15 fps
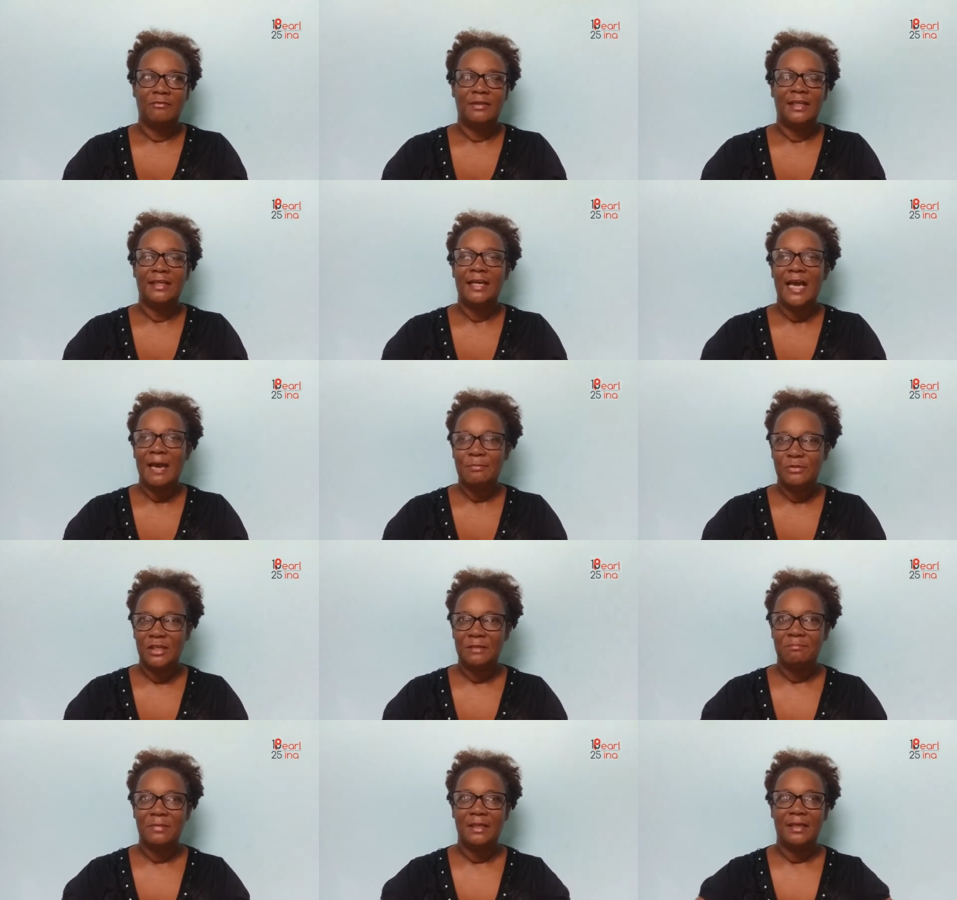it really
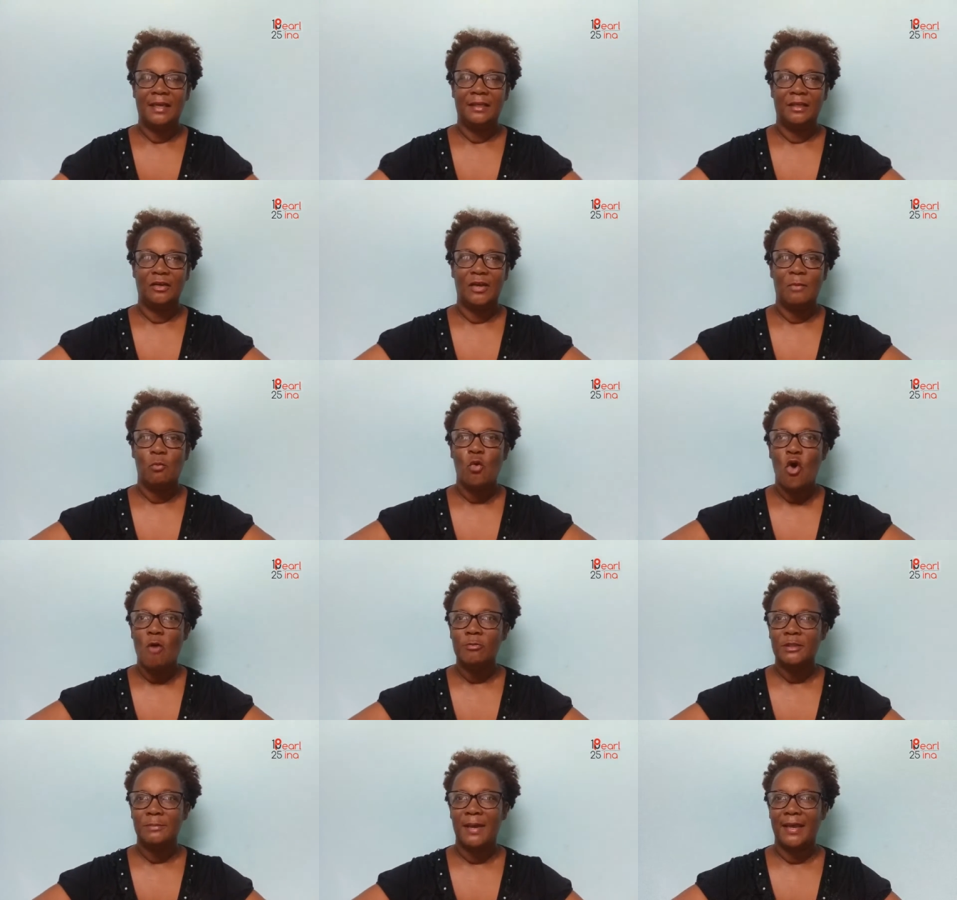captured me and, you know,
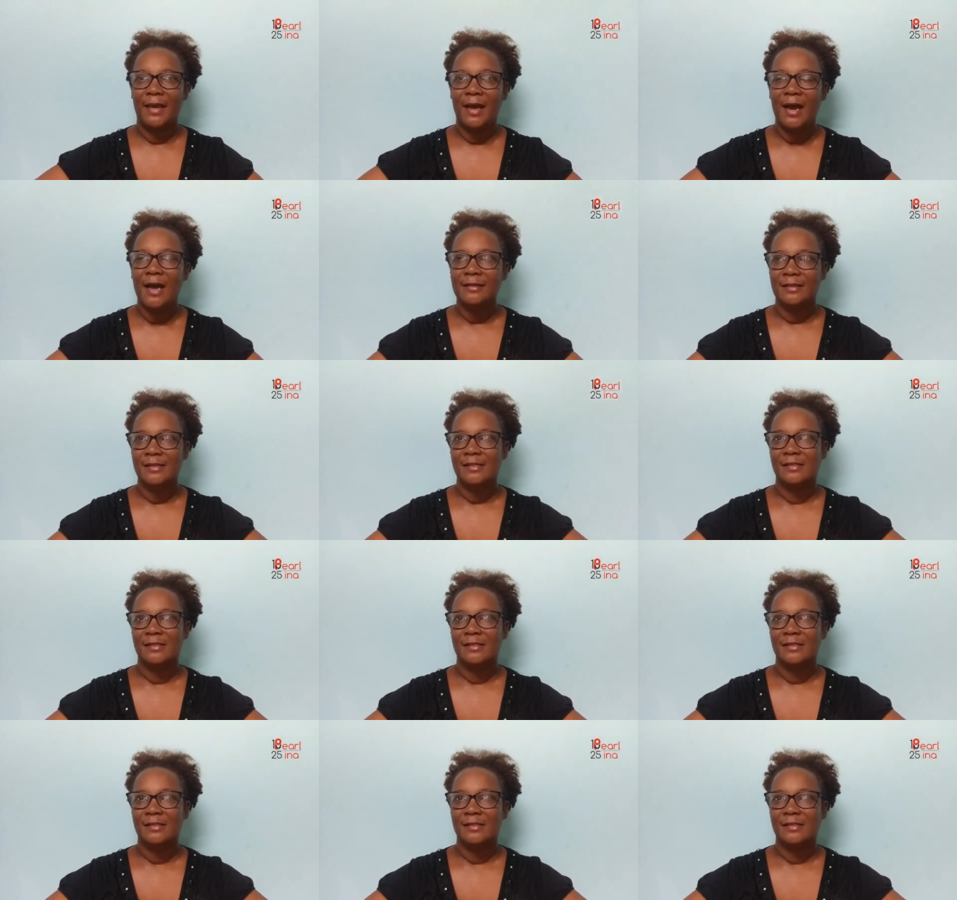warmed my heart